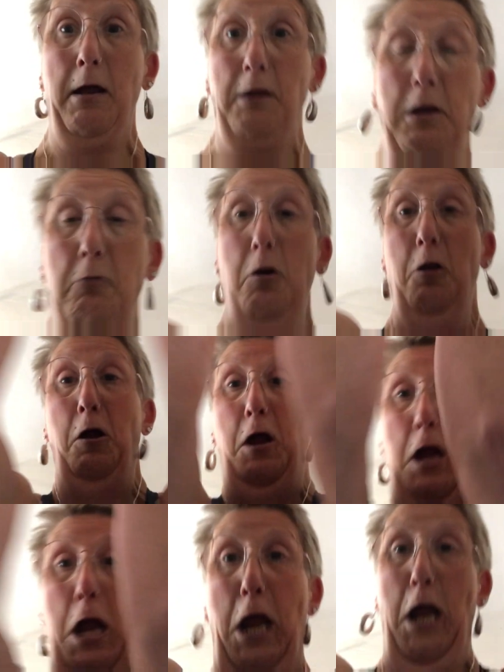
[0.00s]
here.
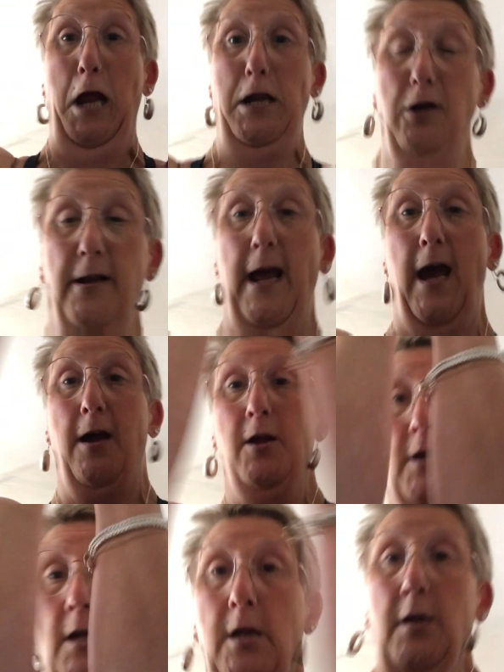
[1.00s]
Look at that.
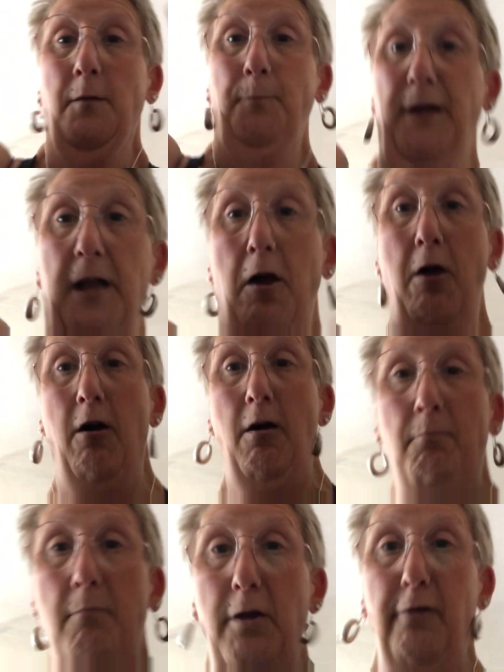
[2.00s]
bit of
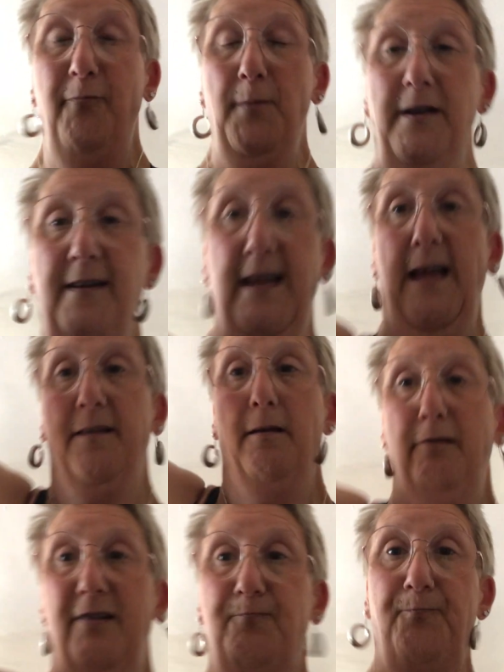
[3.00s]
arm movement, get
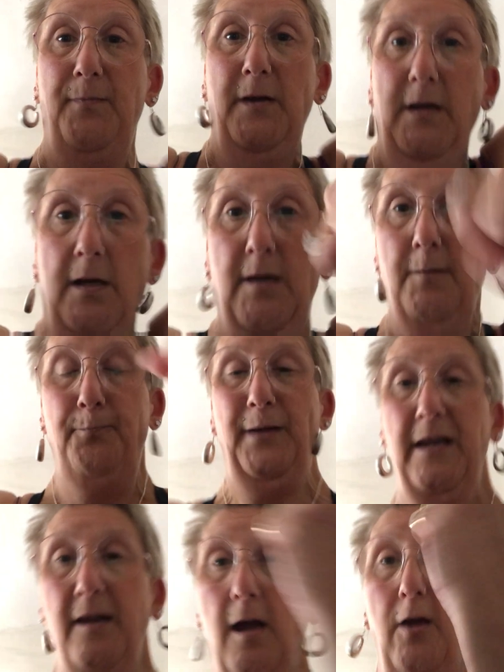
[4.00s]
those
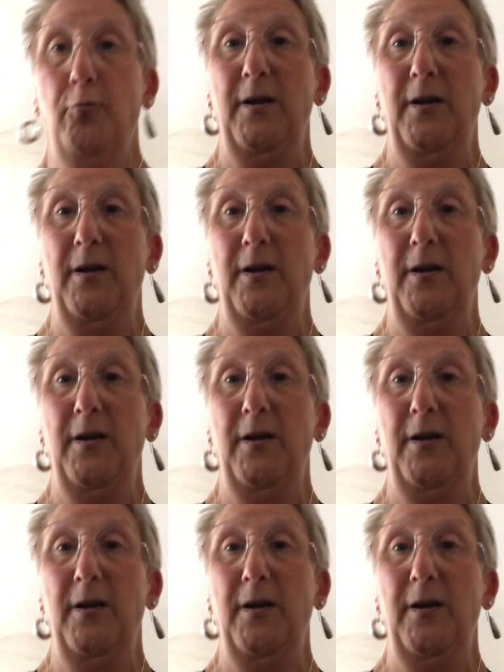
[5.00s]
bingo